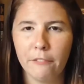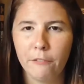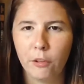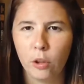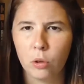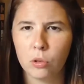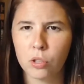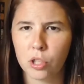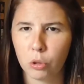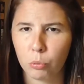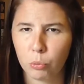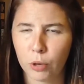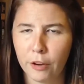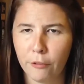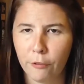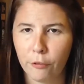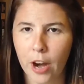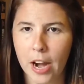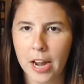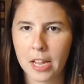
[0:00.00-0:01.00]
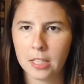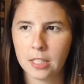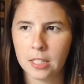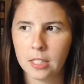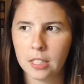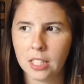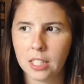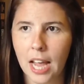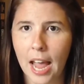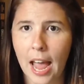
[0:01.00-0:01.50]
it follows three
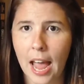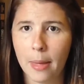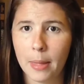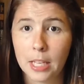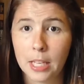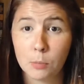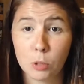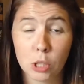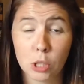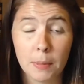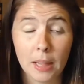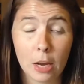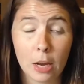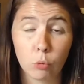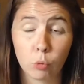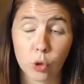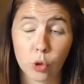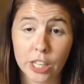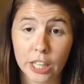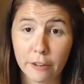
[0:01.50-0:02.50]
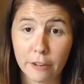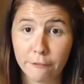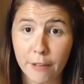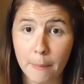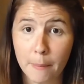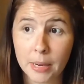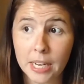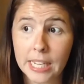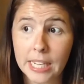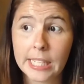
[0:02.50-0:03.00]
friends and it's supposed to be like really
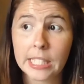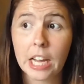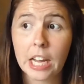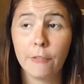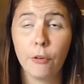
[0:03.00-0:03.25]
feminist.